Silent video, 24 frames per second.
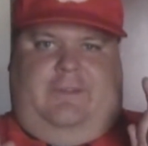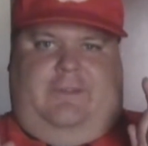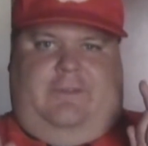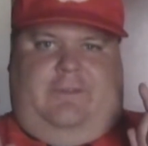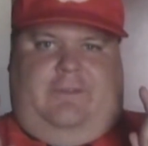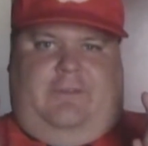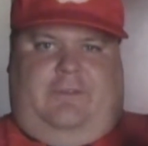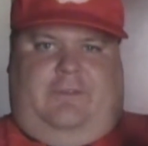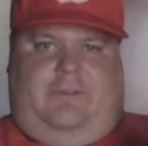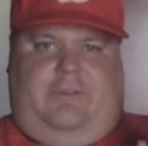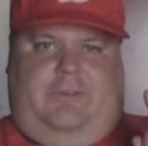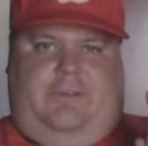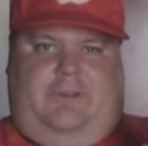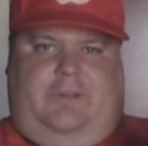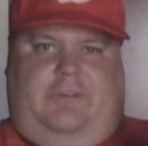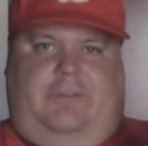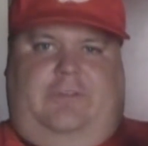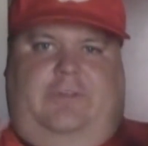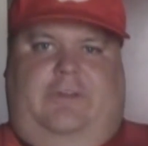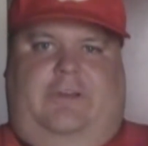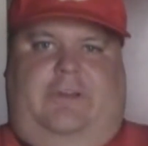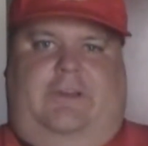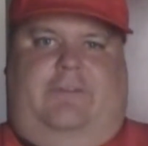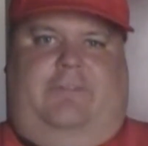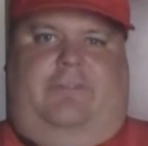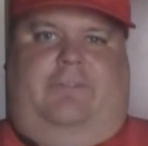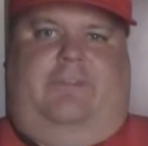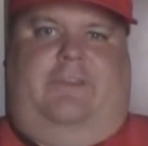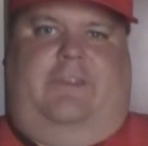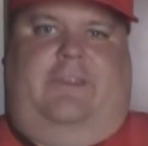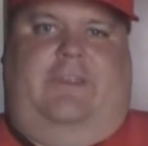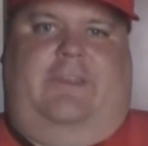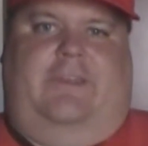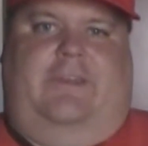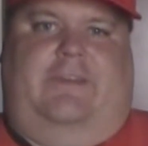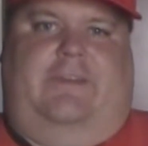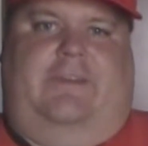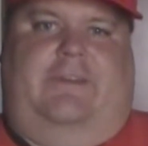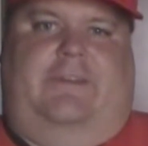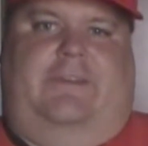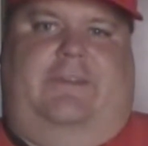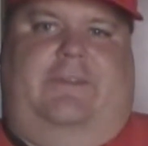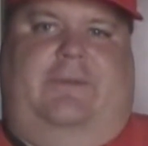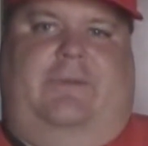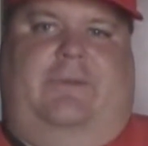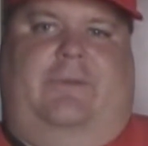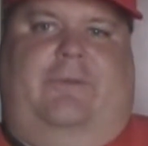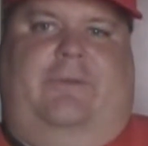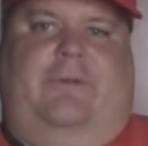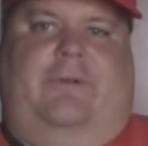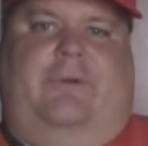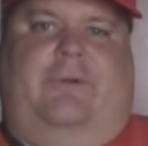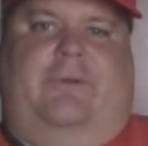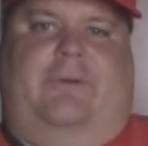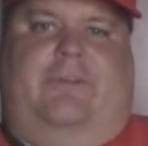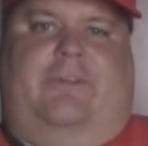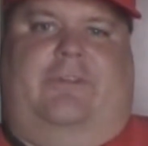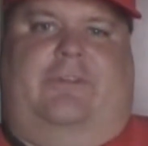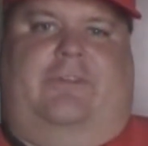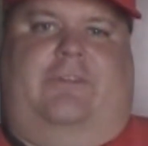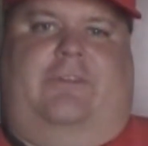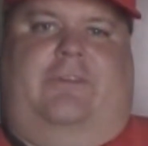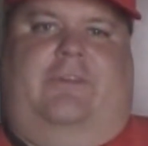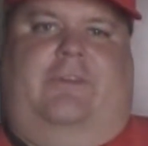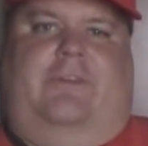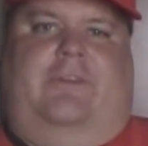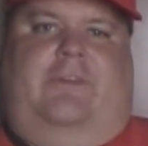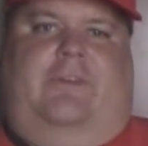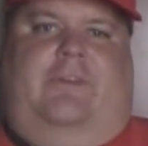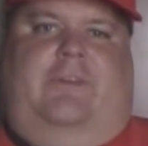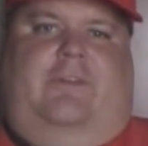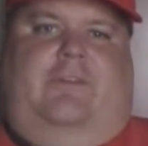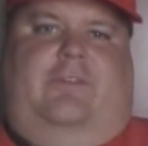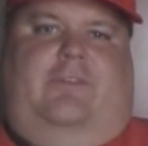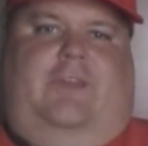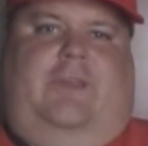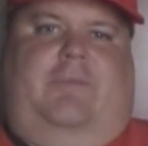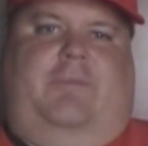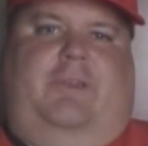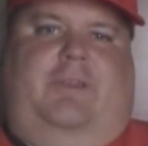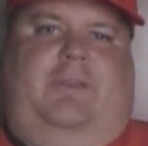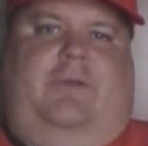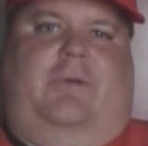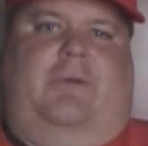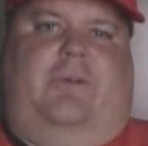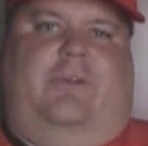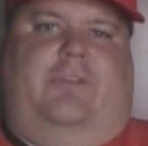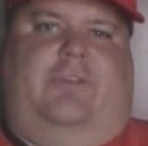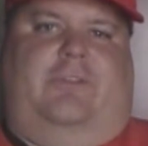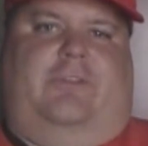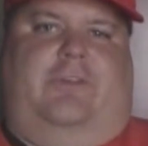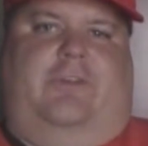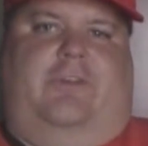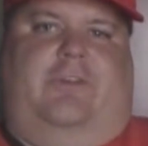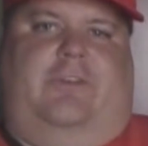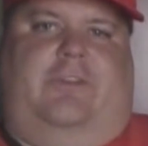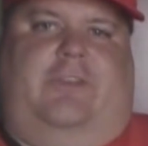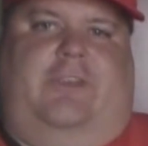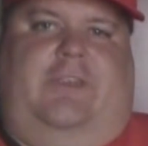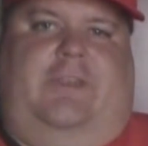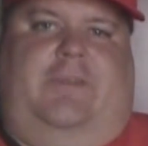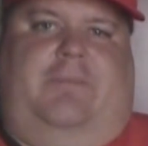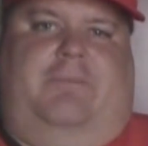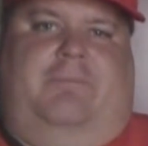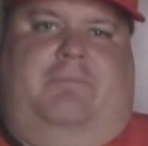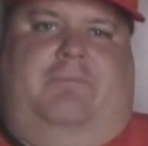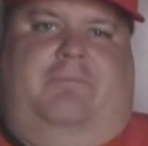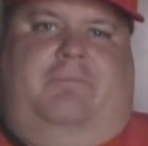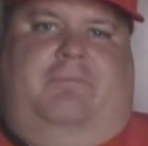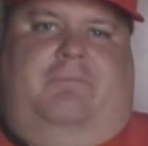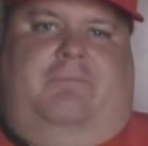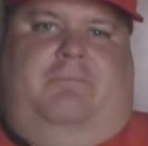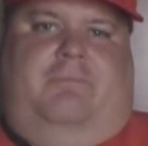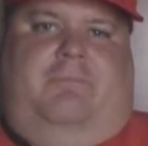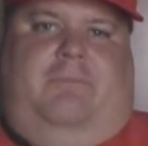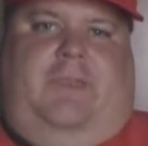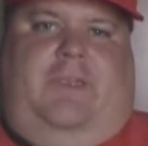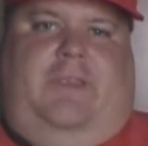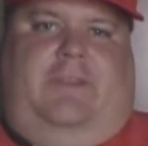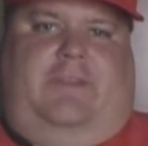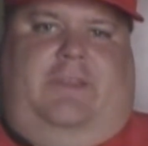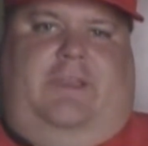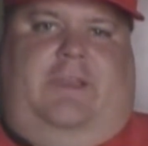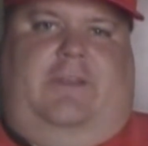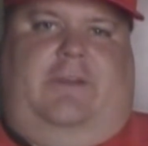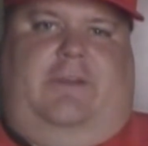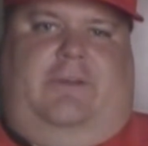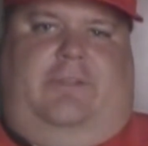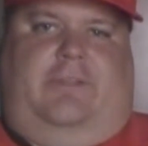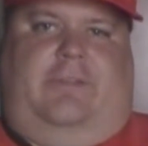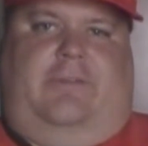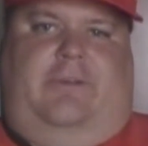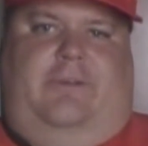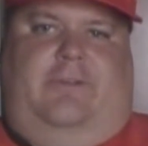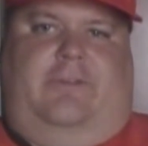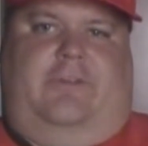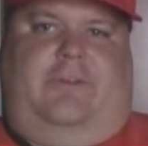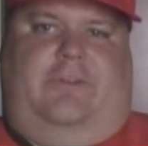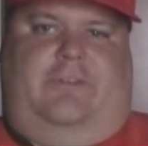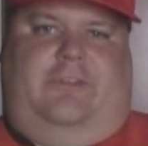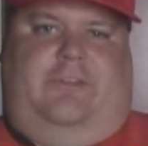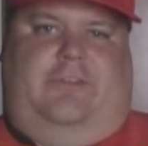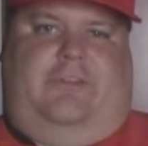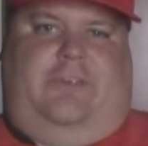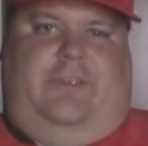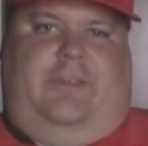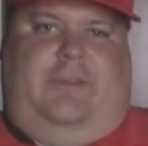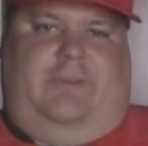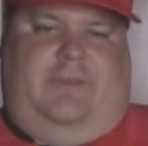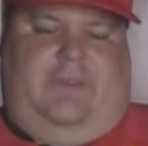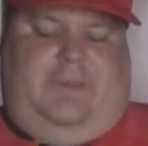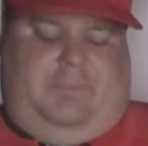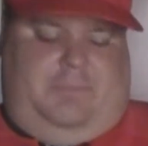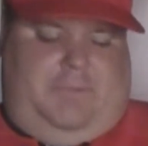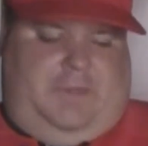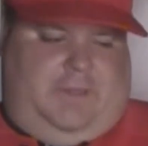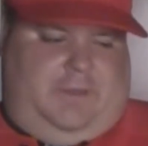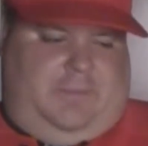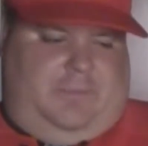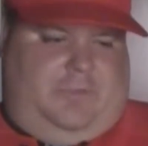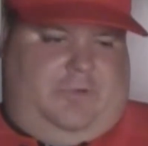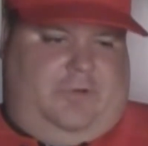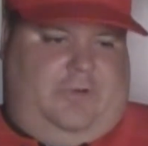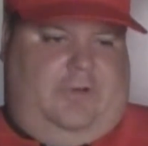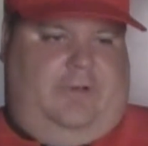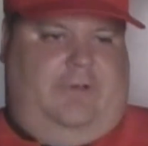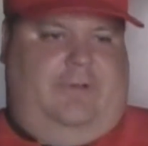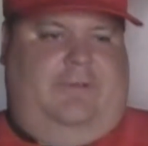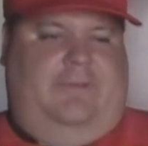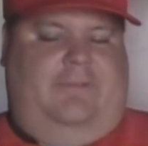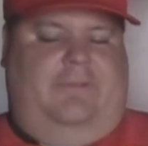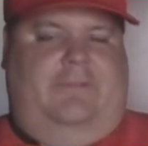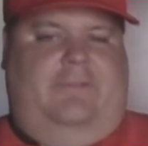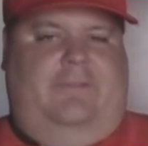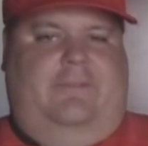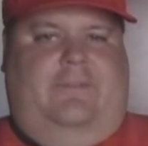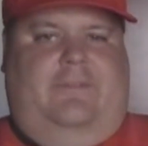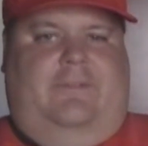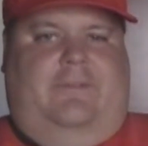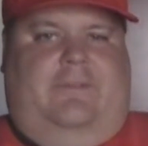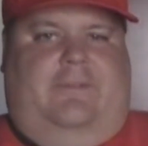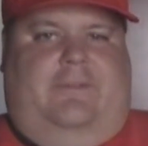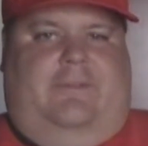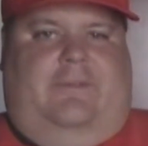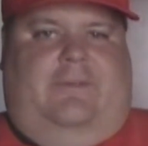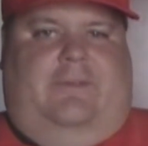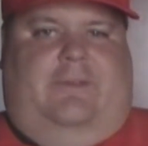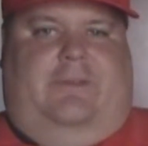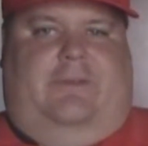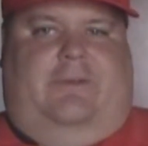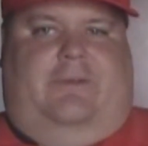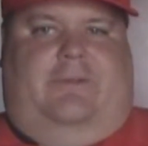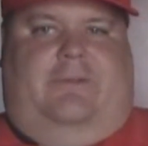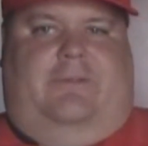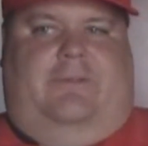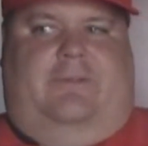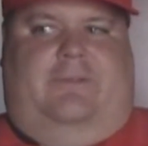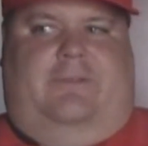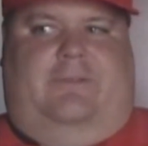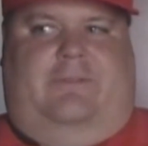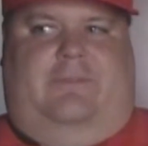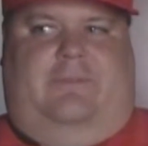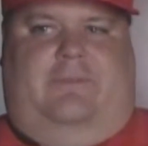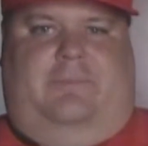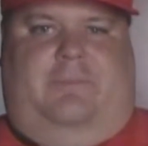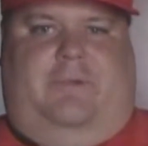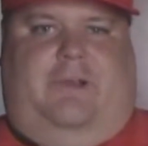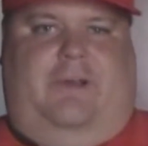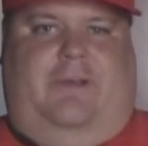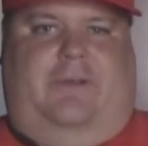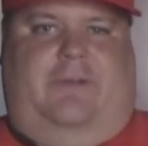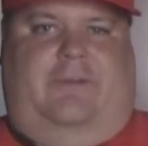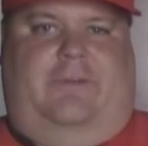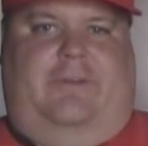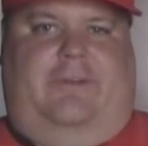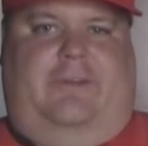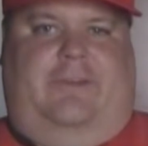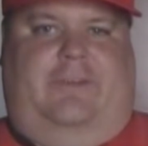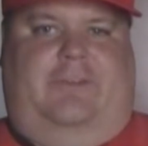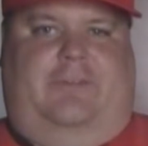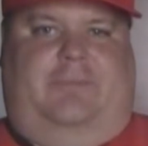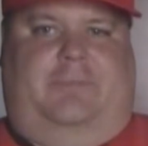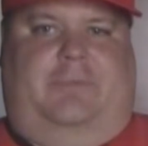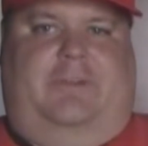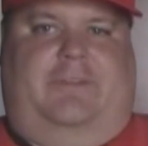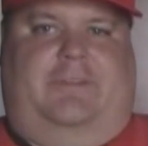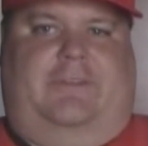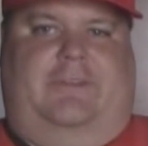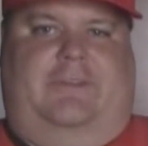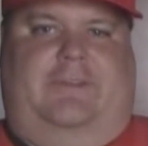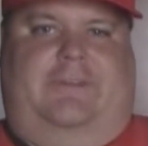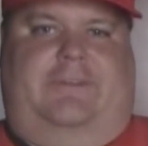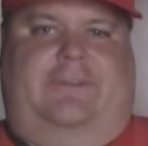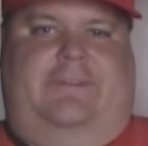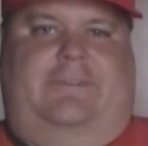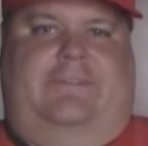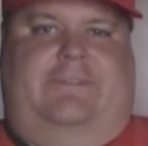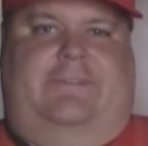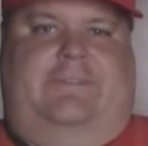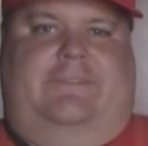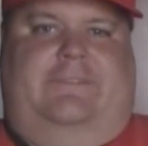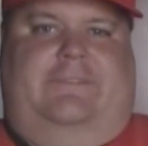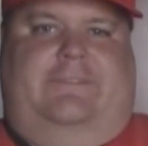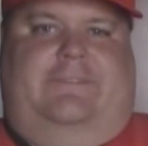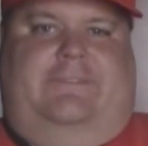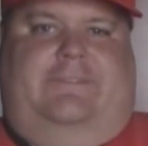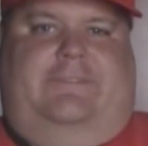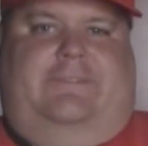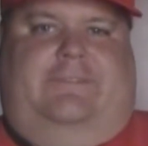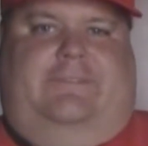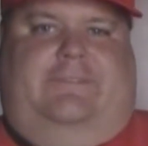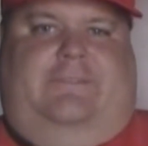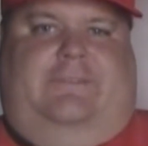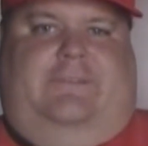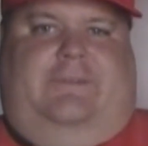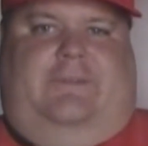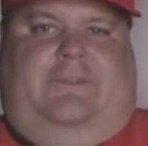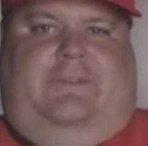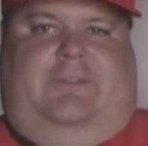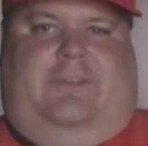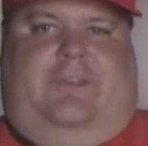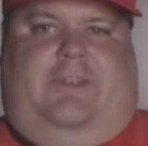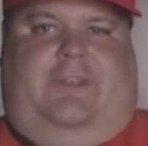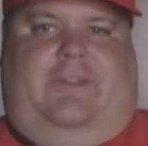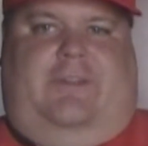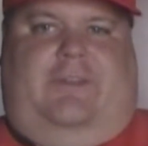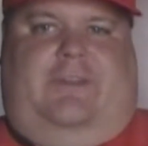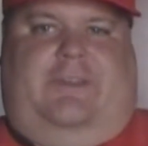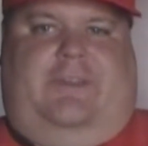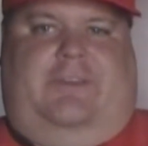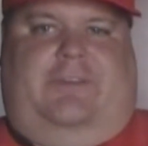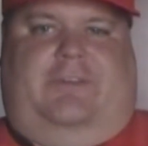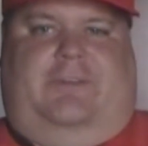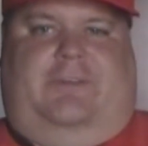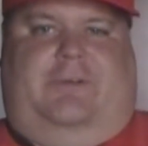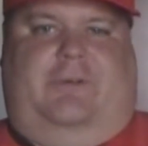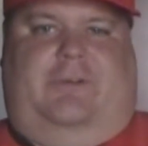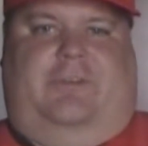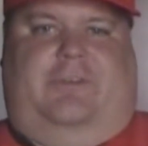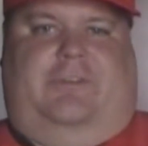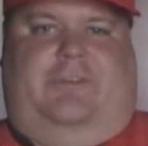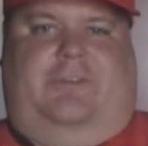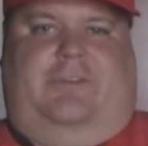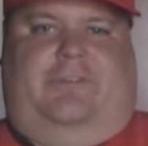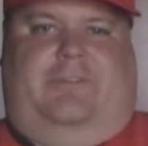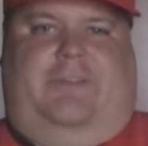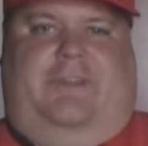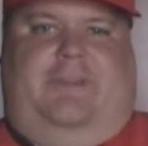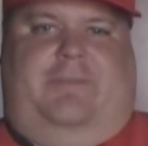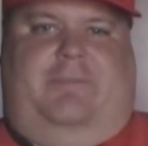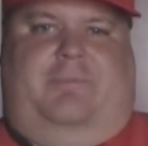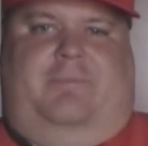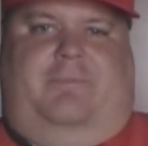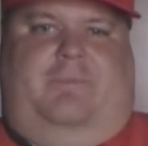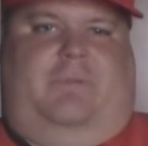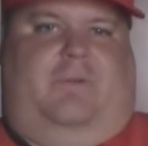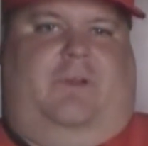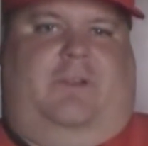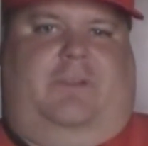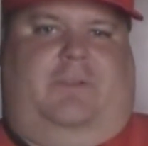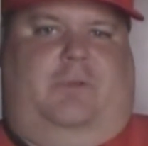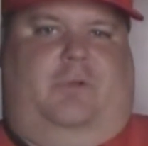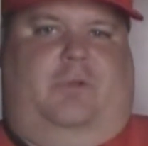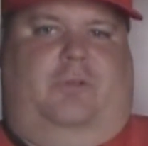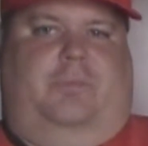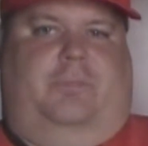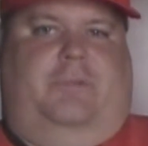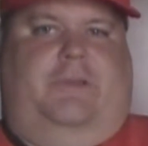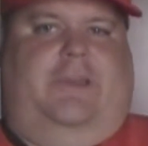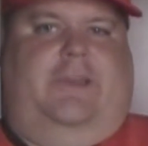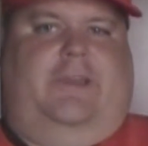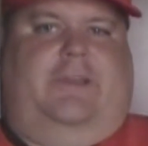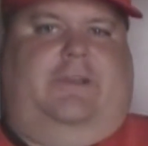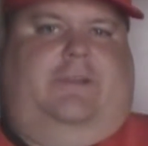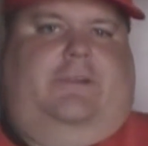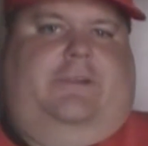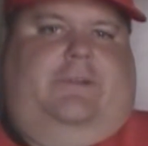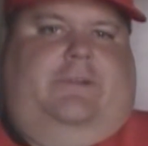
And you should dust off the, uh, the old horse, flaming horse jersey and make that our third jerseys again, like make it more, you know, modernized, but uh, I guess of course if they brought those back,